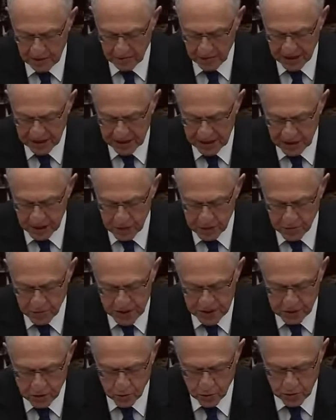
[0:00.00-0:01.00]
by the
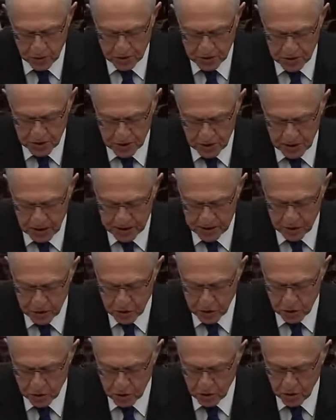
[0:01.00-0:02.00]
express words of the
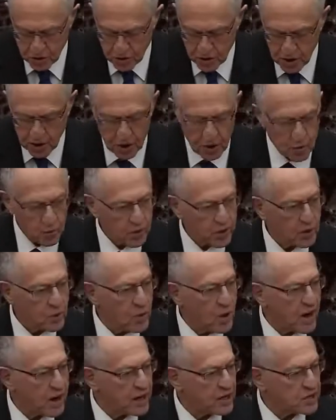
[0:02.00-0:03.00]
Constitution,
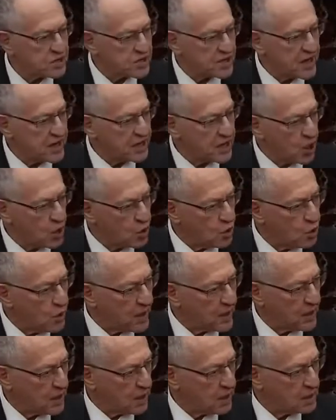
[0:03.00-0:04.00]
requires an
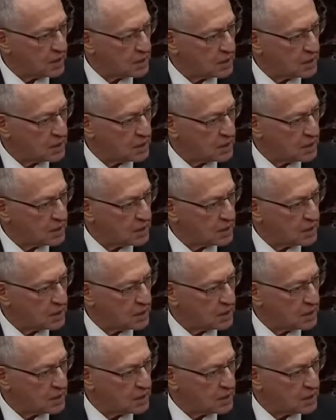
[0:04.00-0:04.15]
acquittal